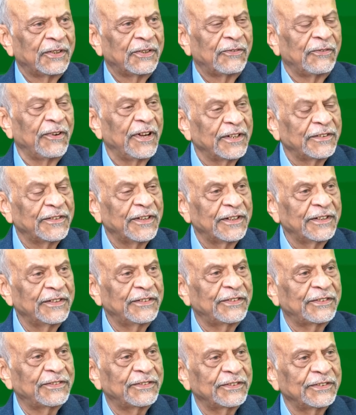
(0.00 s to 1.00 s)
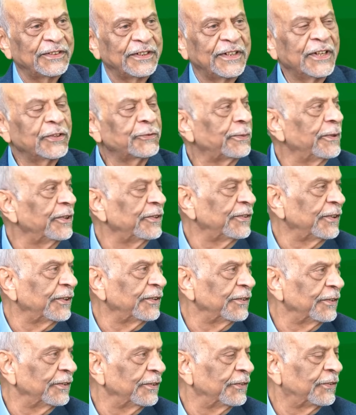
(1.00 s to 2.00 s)
When there is a
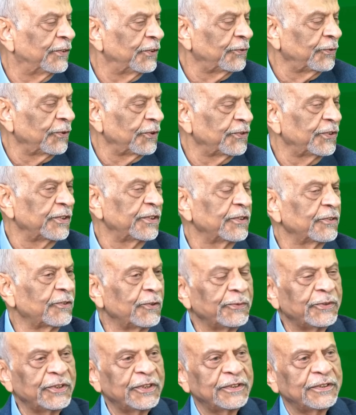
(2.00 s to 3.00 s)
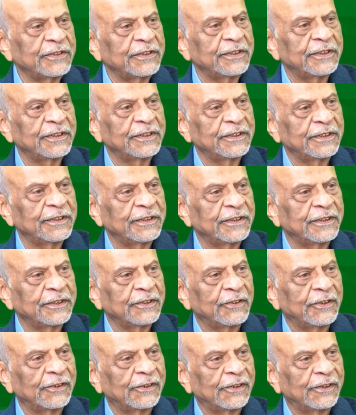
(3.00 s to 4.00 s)
desperate situation in community,
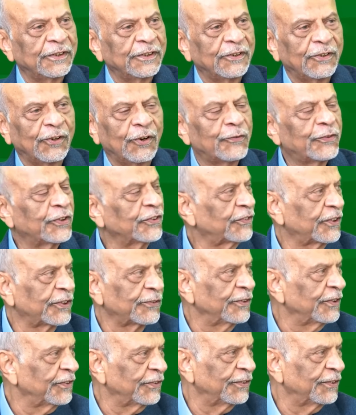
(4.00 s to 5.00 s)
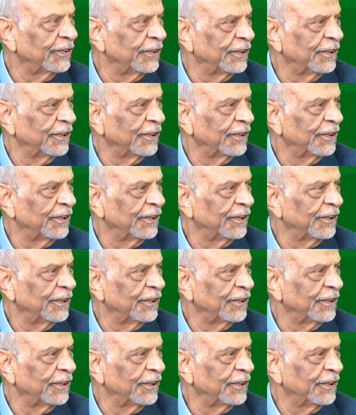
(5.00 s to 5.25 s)
offer service.